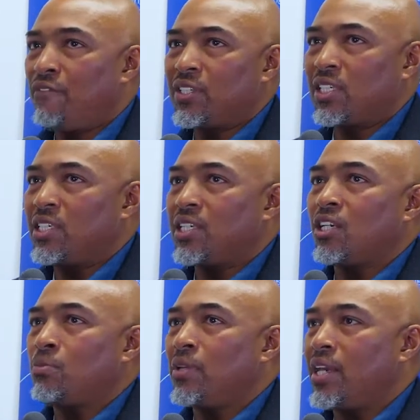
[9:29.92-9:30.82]
For CCL
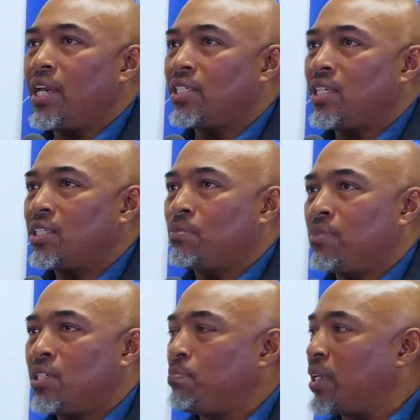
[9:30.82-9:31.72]
to be here is
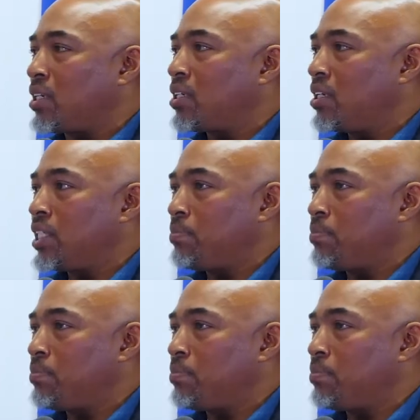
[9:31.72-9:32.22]
big, it's